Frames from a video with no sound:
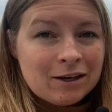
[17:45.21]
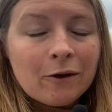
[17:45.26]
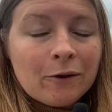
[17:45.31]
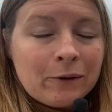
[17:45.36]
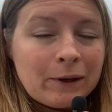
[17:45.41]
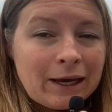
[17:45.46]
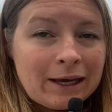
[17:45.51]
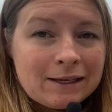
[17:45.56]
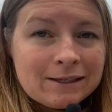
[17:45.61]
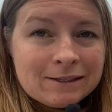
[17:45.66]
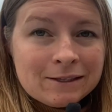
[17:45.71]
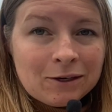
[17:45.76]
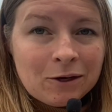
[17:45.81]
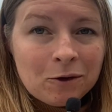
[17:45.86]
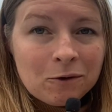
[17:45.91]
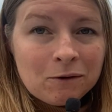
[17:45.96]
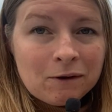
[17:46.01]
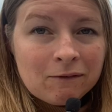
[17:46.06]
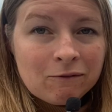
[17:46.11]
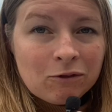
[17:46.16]
Okay, so go
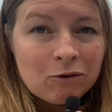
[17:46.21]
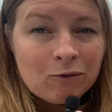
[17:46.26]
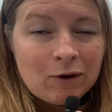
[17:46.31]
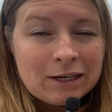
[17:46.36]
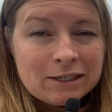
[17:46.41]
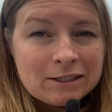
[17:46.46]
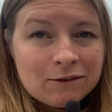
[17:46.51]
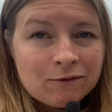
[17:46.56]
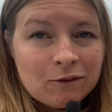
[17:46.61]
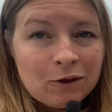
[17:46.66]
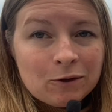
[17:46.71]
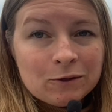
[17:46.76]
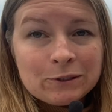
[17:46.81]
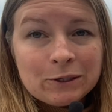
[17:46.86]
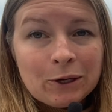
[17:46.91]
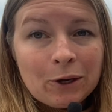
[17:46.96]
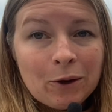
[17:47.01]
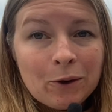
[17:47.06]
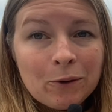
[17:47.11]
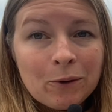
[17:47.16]
give the rest of those a
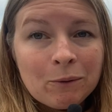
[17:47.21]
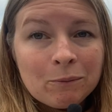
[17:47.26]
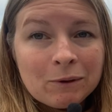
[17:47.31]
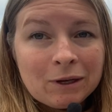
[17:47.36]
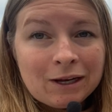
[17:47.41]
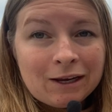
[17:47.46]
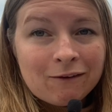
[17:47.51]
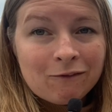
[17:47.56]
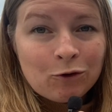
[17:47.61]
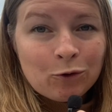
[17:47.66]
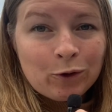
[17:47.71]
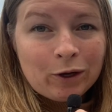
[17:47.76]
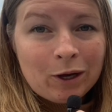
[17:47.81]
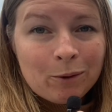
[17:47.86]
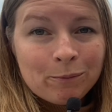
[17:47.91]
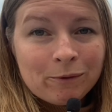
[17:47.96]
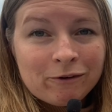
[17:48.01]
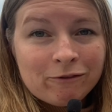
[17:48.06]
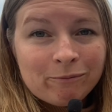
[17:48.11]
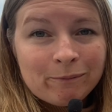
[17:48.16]
go. I'm going to give you a
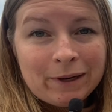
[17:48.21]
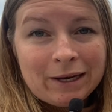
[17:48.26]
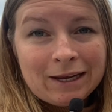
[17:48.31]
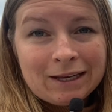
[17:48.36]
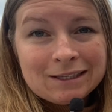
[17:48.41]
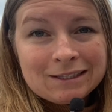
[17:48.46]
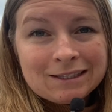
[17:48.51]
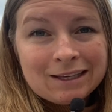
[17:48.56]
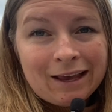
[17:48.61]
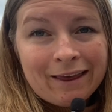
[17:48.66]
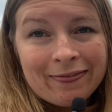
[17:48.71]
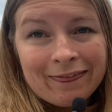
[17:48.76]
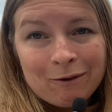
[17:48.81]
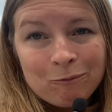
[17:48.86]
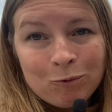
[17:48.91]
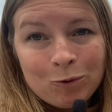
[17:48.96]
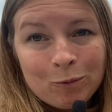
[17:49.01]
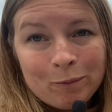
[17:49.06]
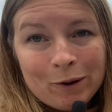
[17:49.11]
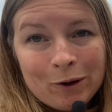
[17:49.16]
couple of minutes and then
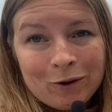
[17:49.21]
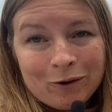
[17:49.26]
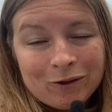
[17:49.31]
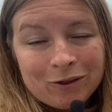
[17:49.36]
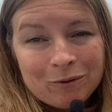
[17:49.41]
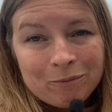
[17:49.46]
we'll mark